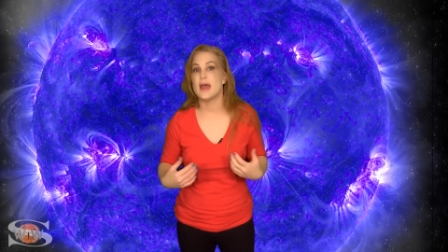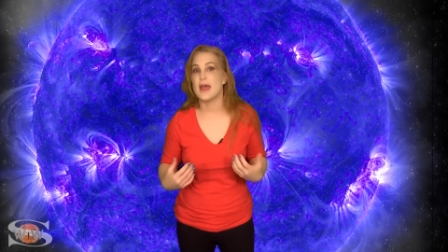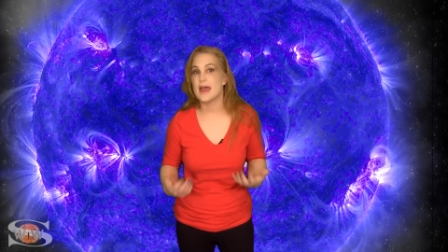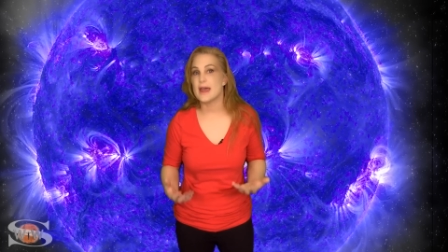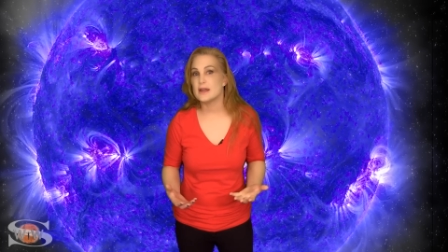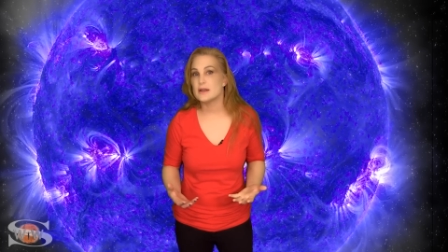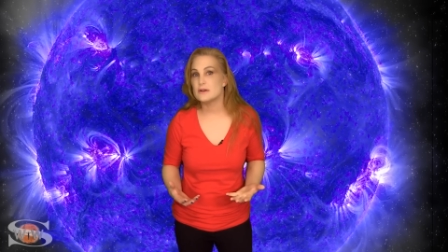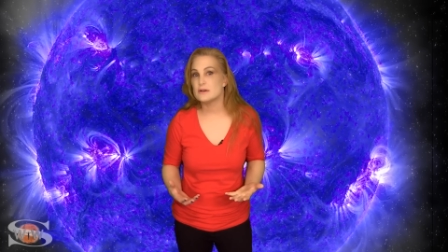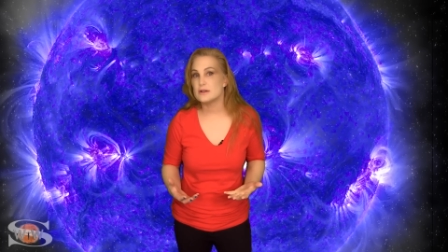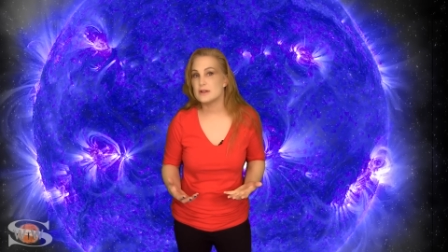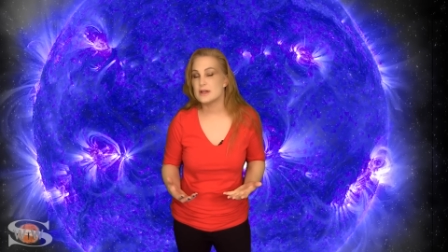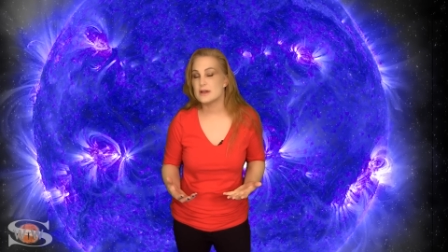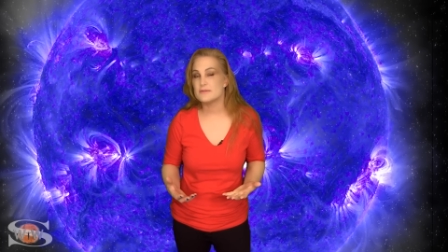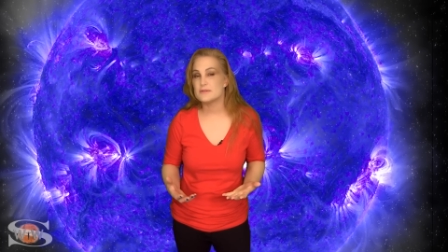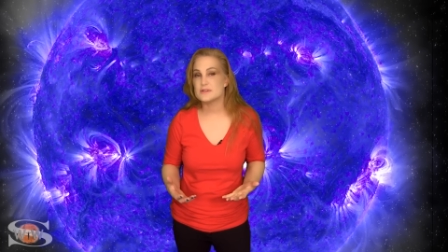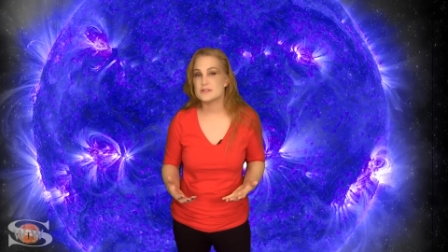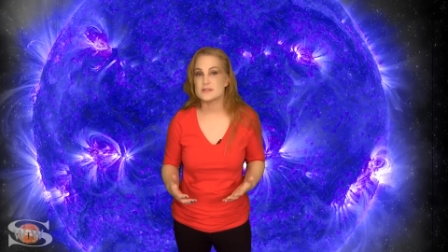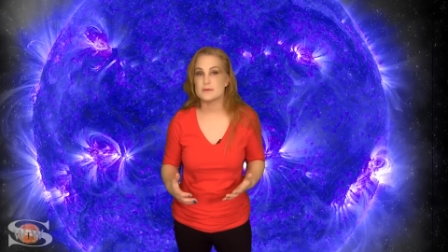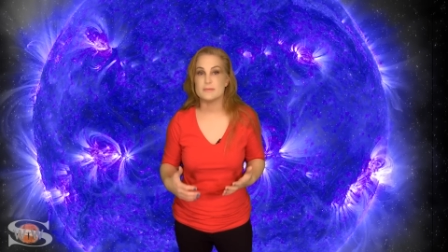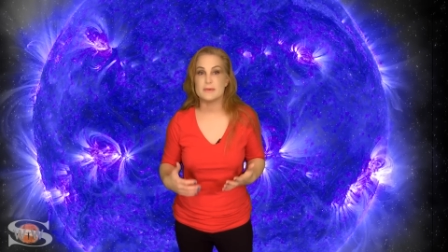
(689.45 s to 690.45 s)
and could give
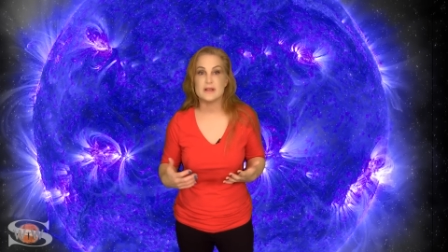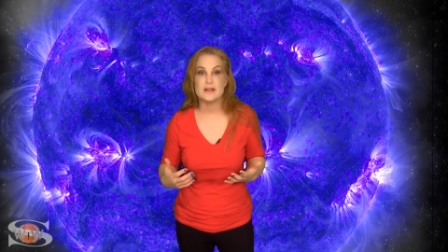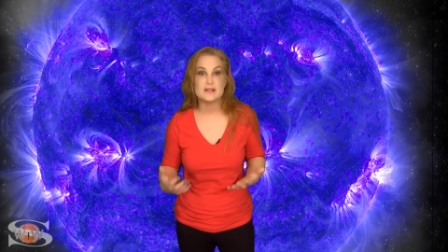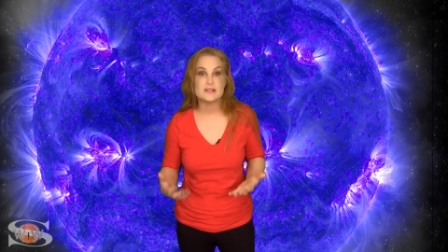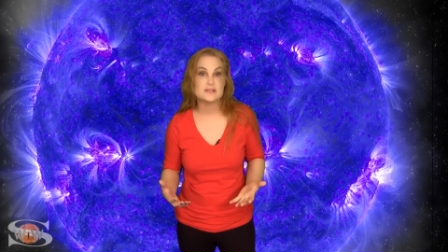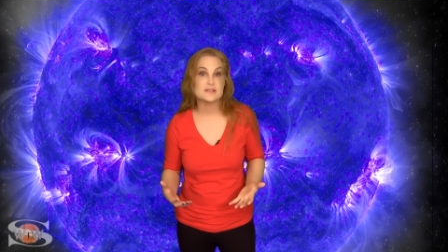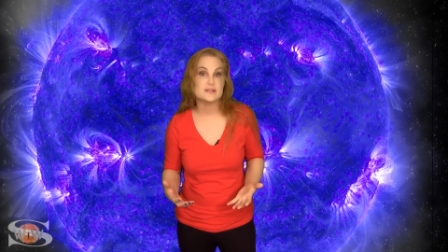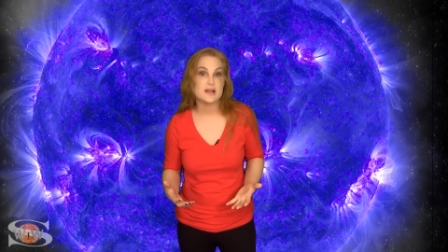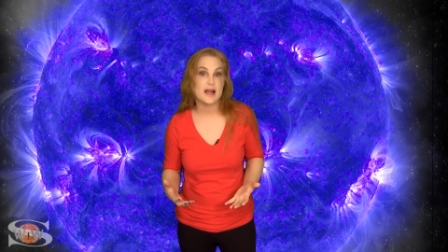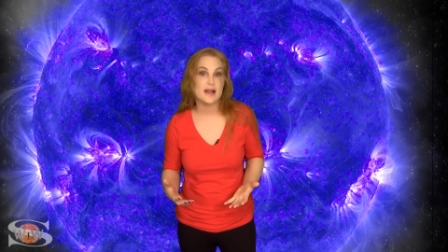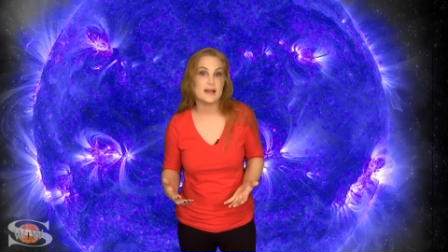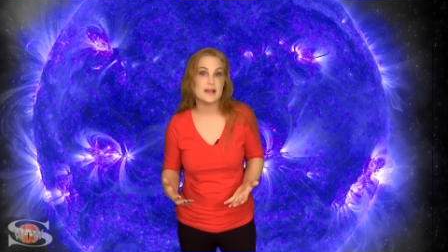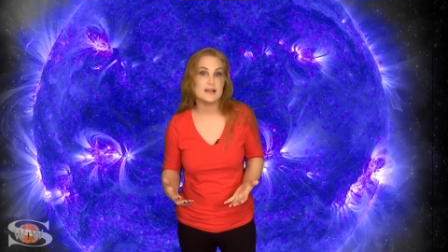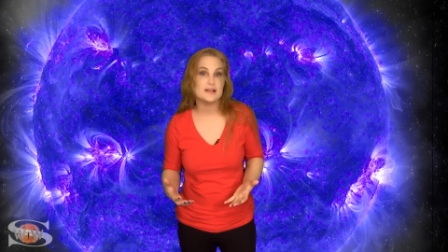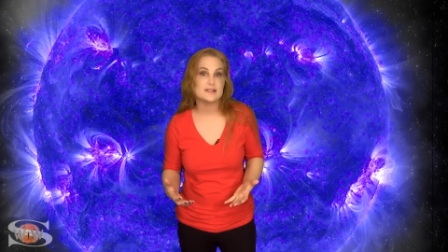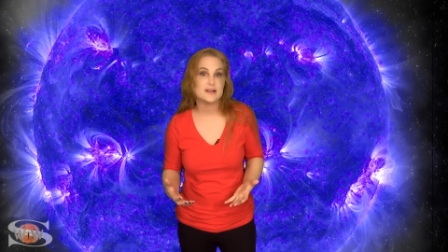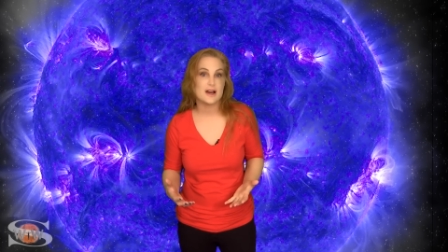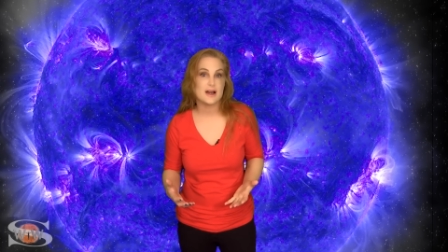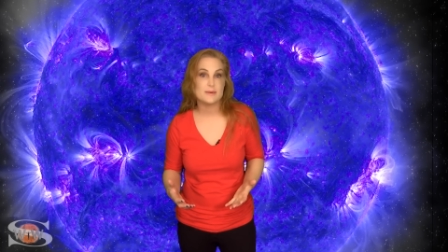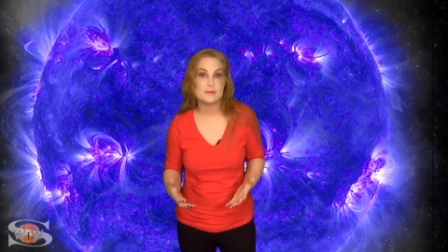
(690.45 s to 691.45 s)
us some
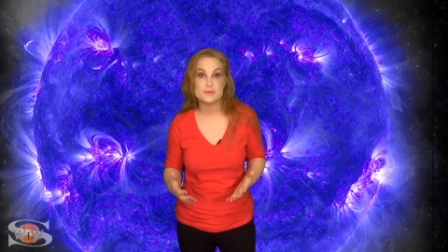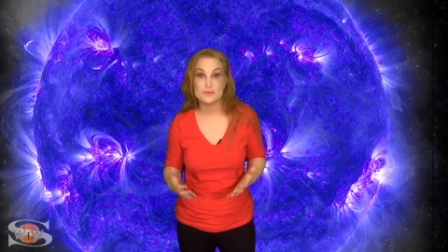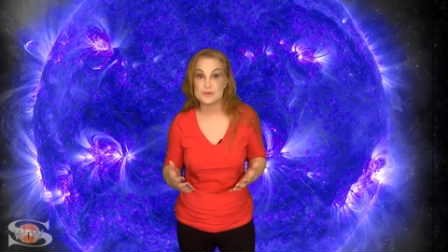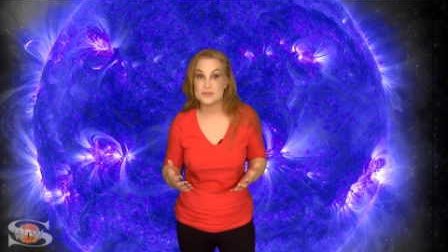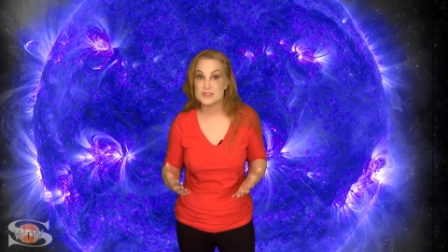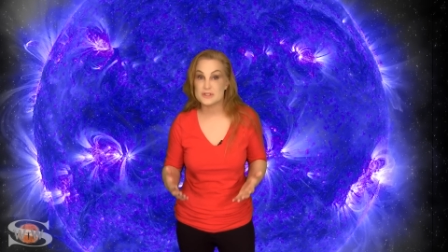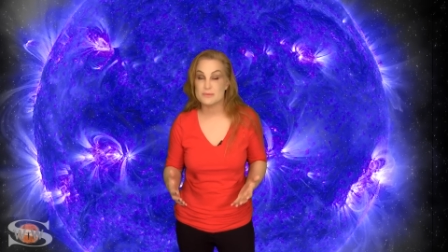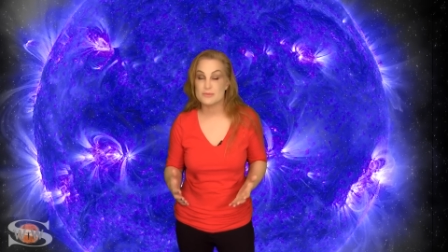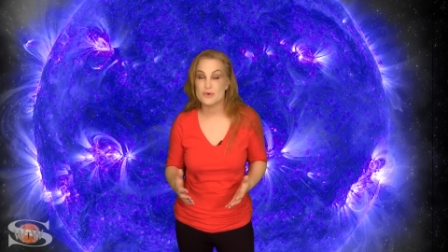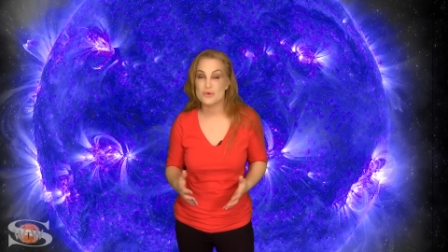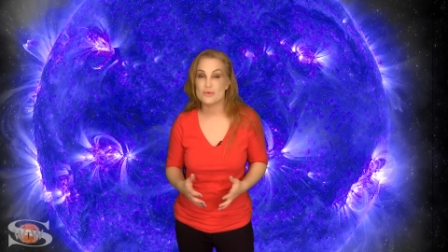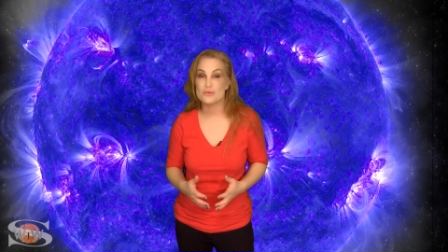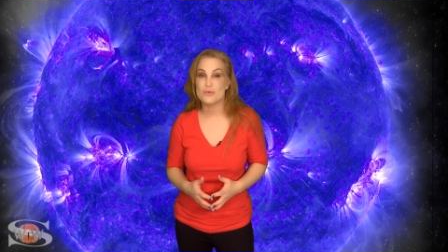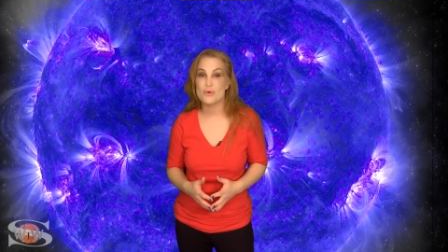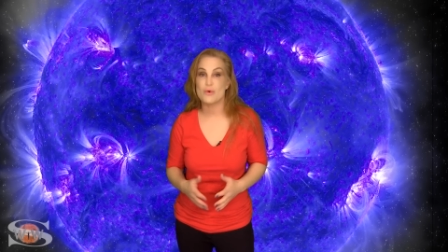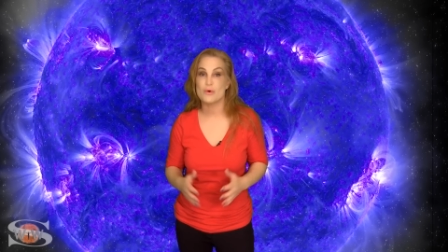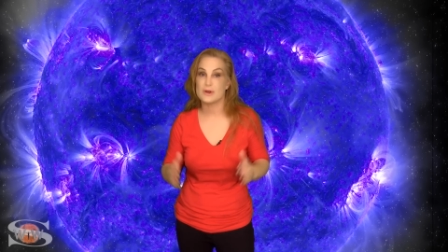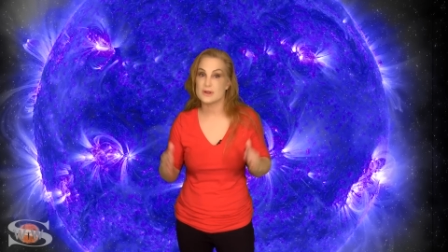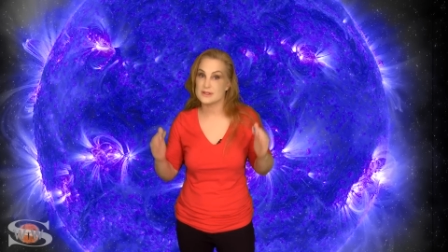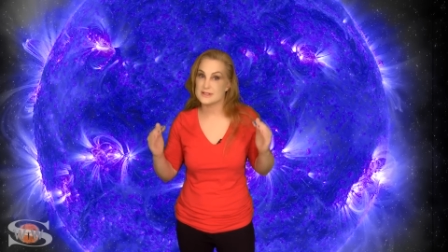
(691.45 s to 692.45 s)
exciting times with some
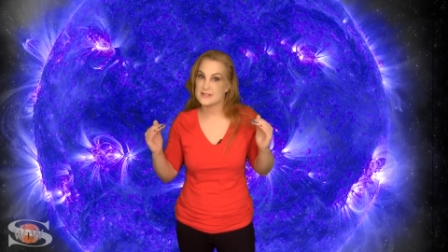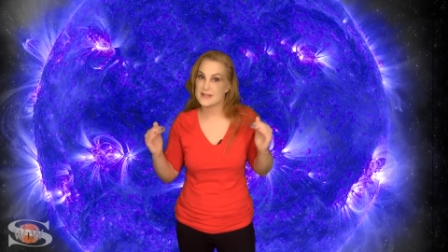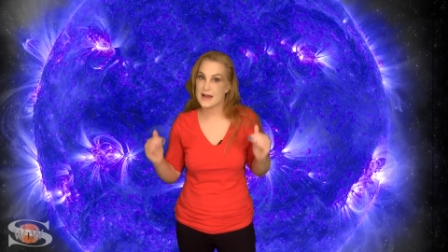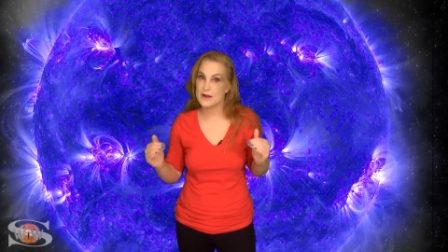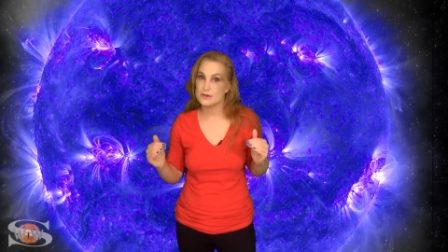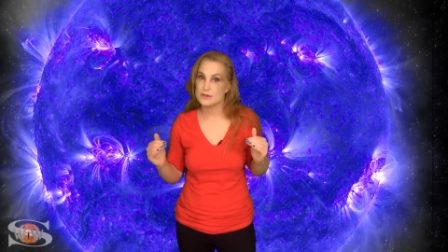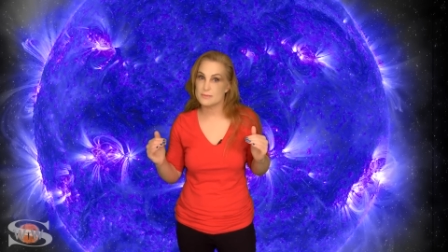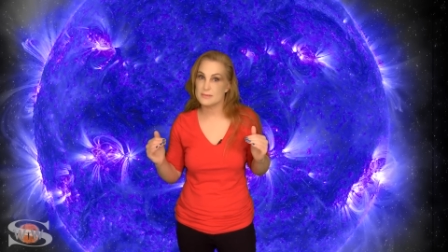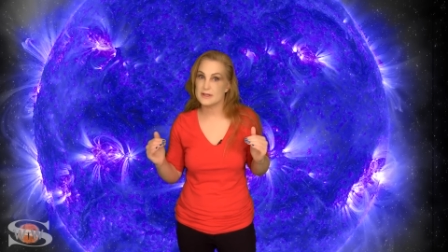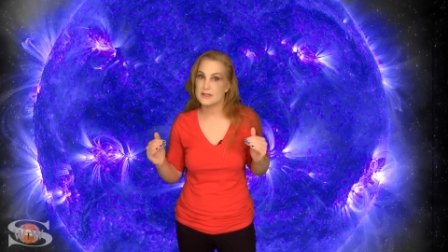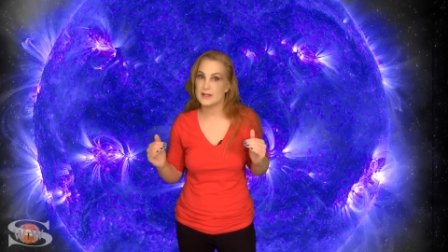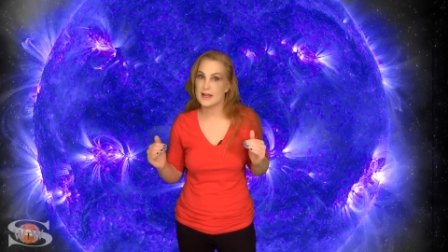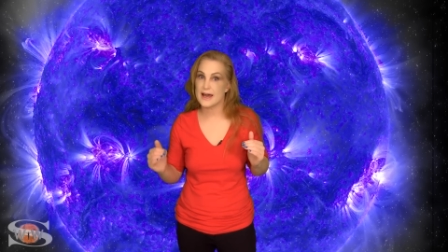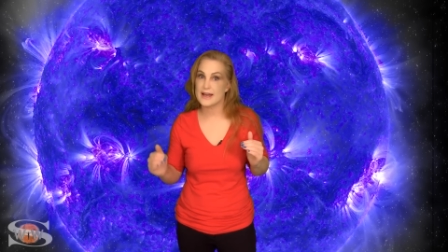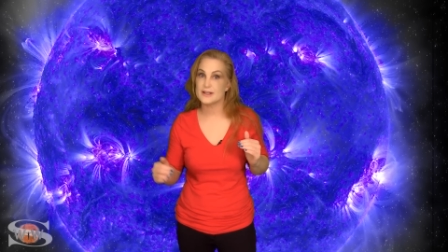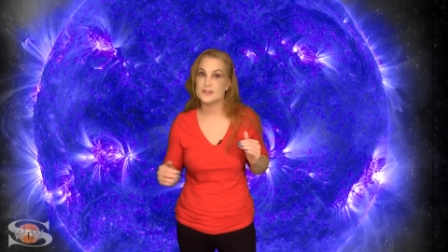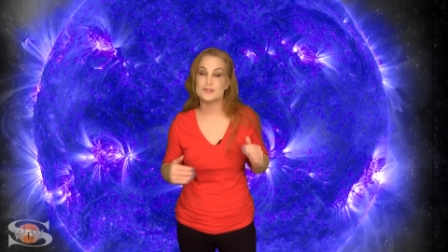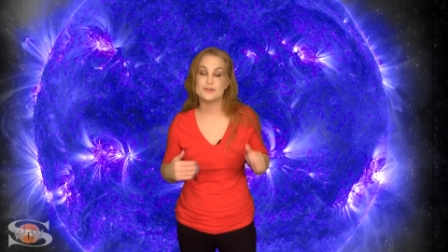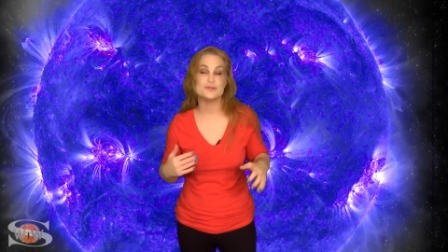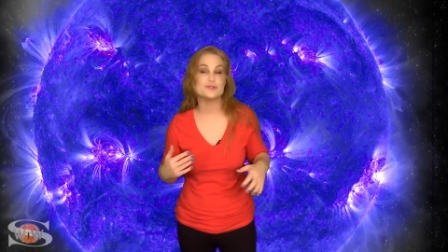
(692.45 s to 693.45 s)
aurora down to mid
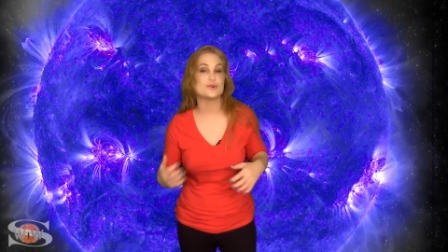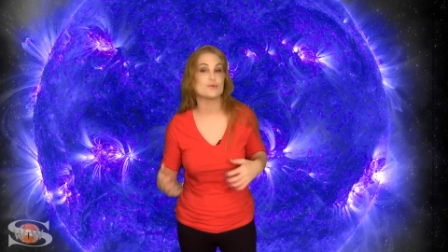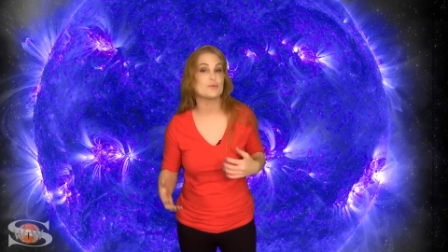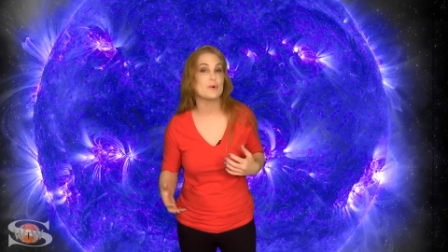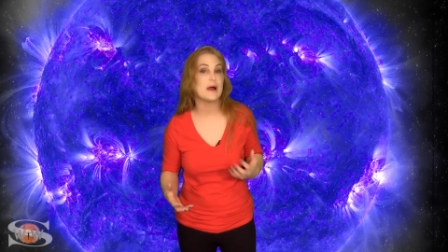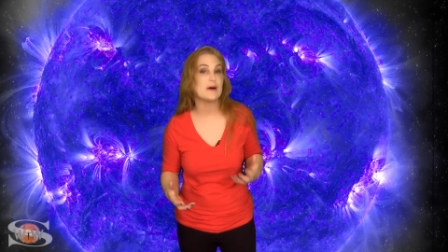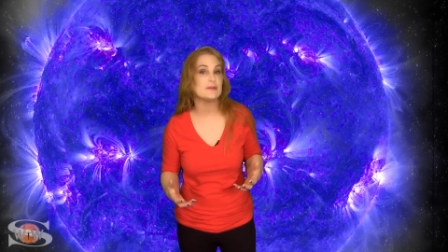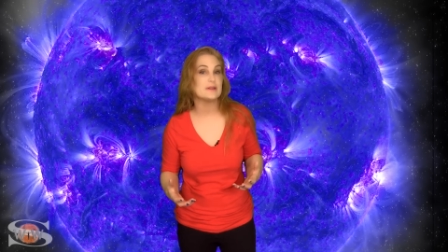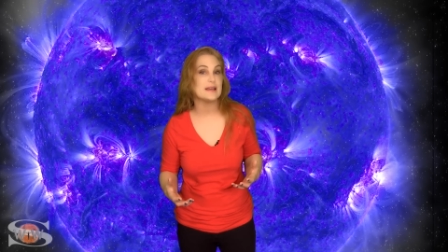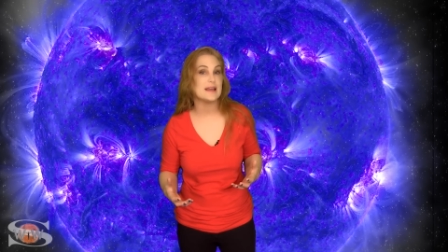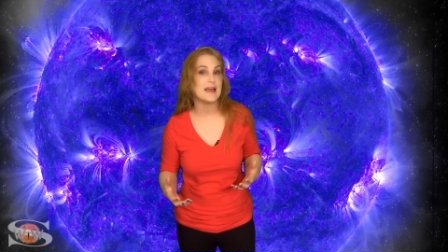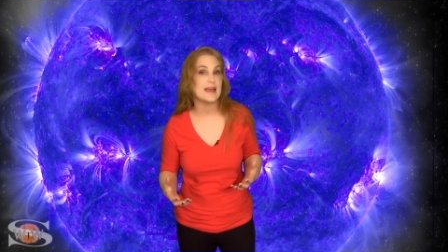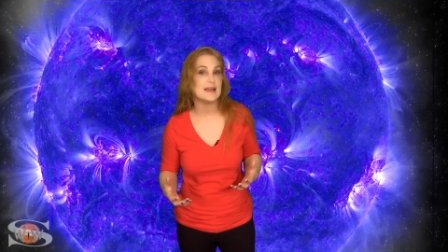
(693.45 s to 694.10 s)
latitudes around the